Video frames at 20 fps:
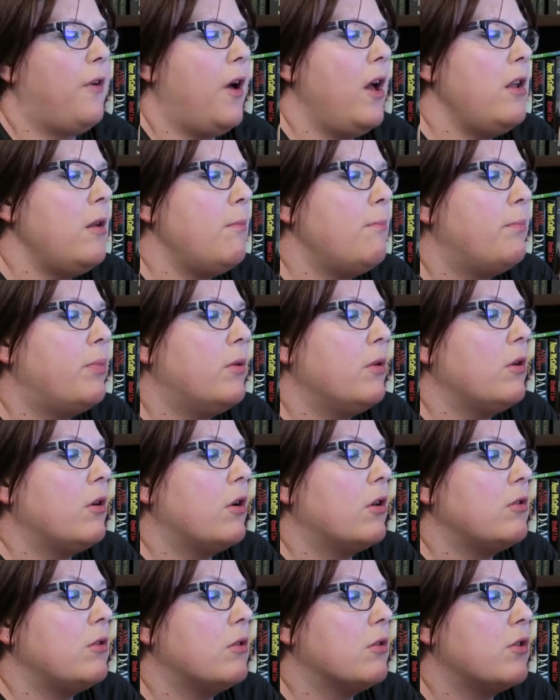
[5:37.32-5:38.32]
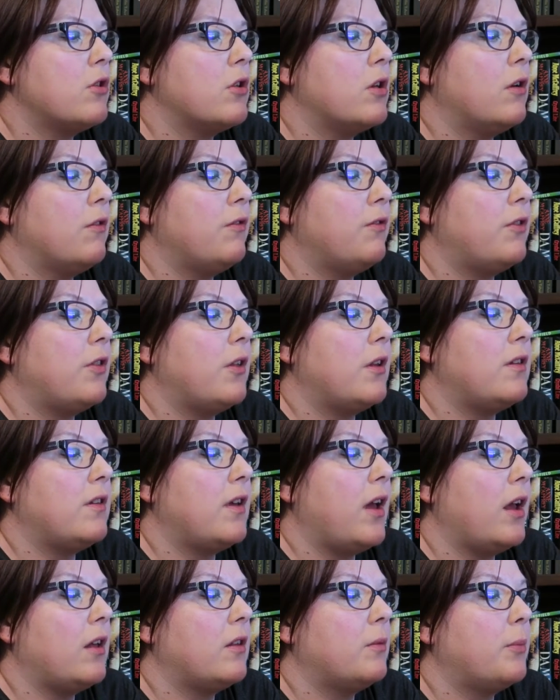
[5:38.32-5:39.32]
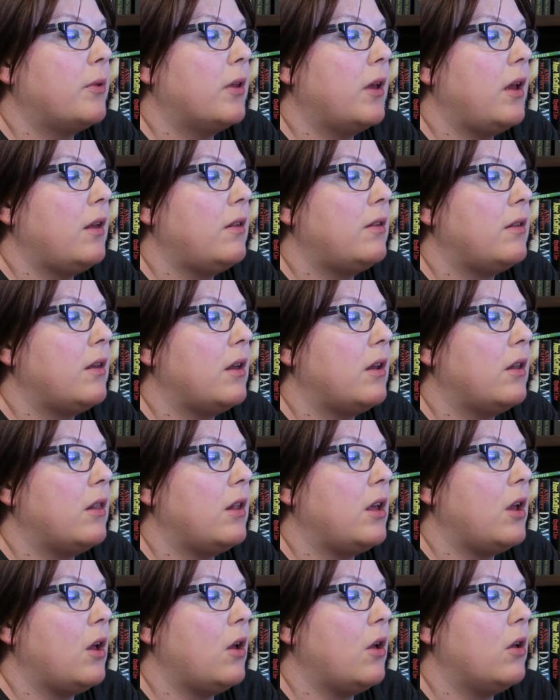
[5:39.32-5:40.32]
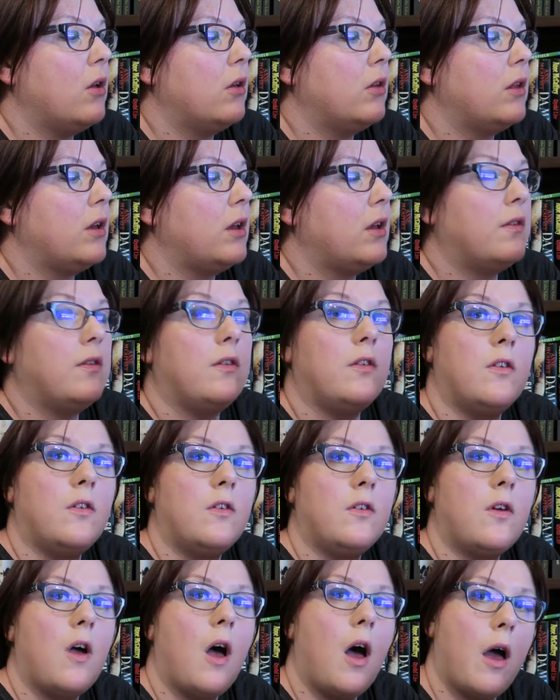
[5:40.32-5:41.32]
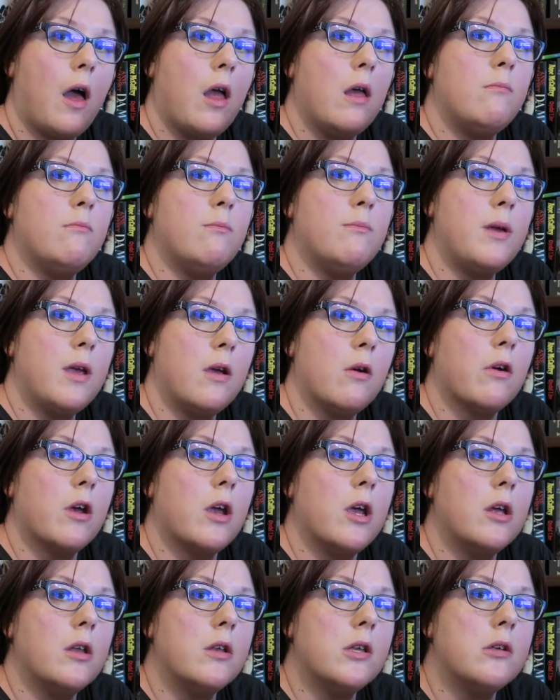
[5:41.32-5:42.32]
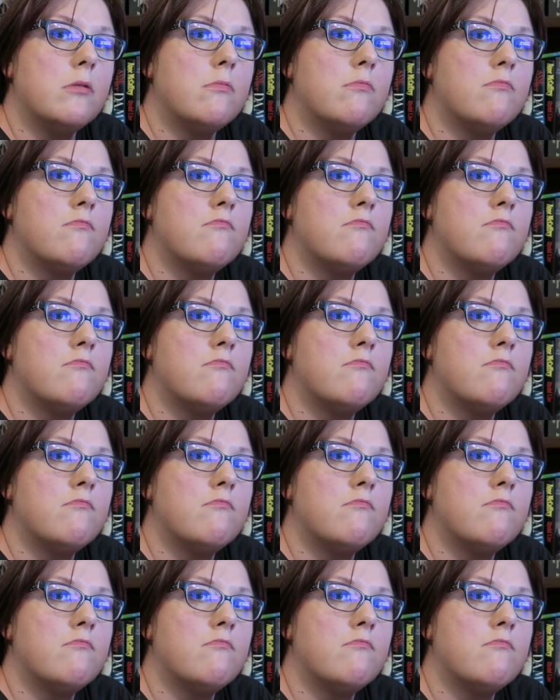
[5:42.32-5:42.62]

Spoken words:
Find a book on your shelf that takes place in the earliest time period.